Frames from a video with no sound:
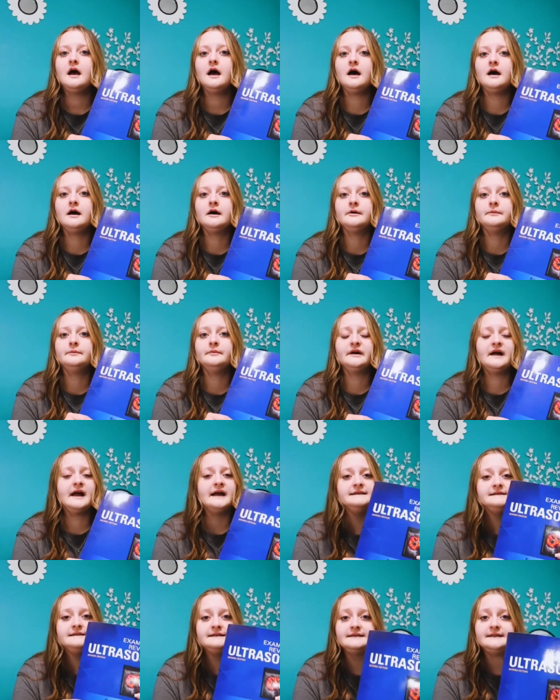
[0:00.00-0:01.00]
but
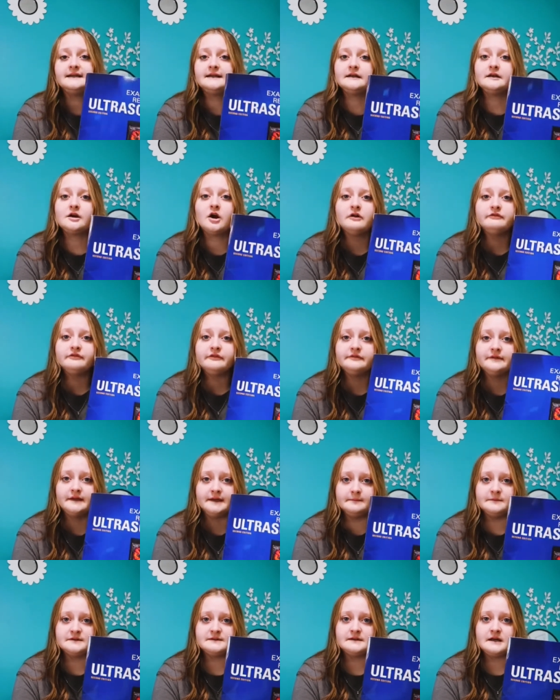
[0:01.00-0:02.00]
I did get it off of
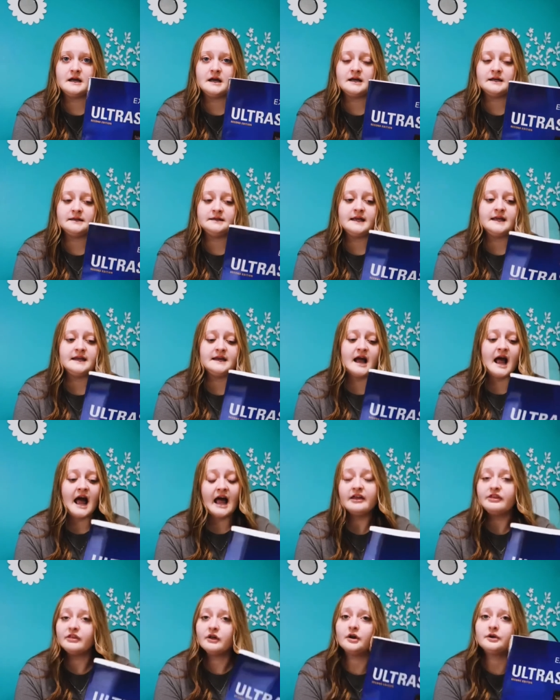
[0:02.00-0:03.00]
Amazon, and
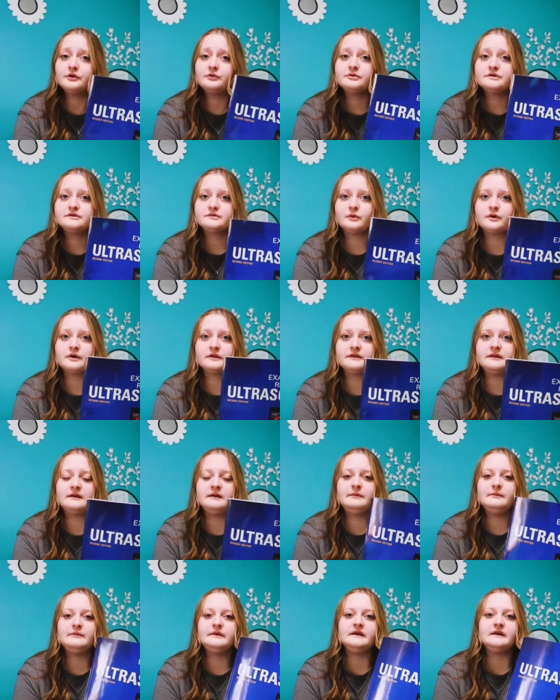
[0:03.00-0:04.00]
I thought it was worth
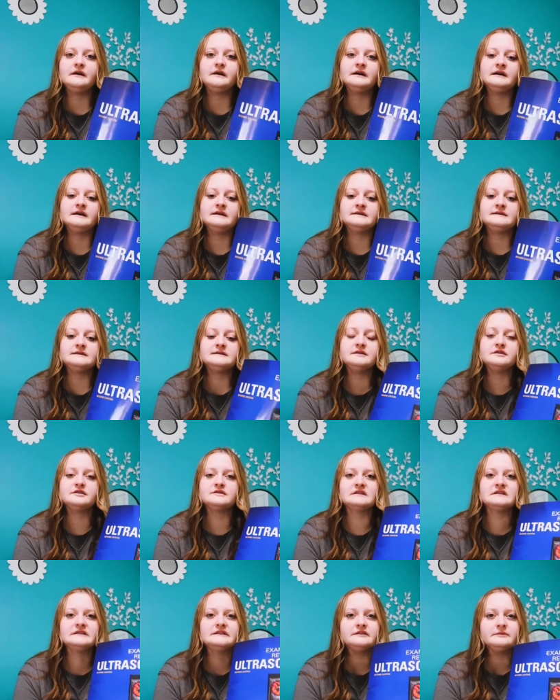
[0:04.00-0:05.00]
it because
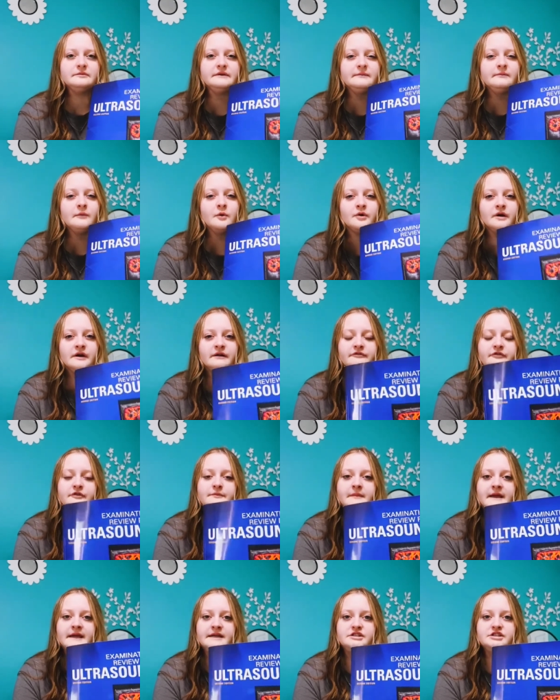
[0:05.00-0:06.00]
there's a little bit more
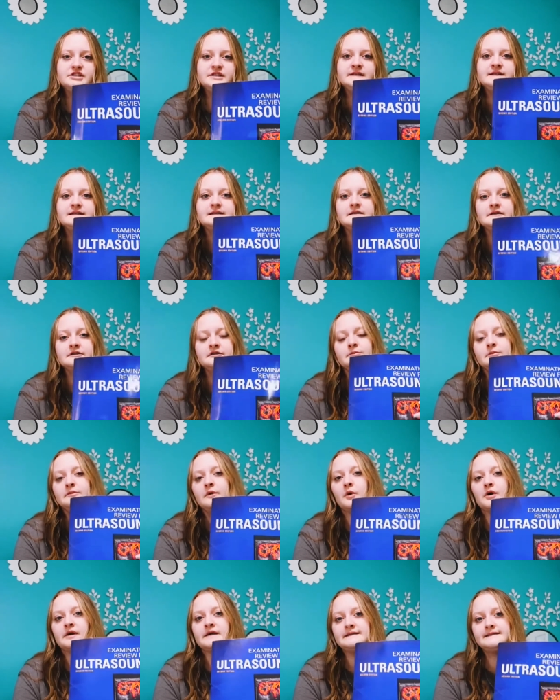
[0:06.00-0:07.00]
information. It's a little
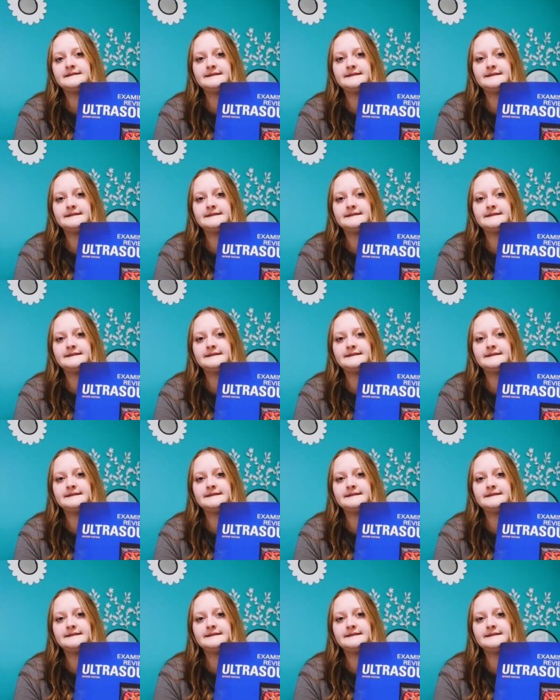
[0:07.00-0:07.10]
more in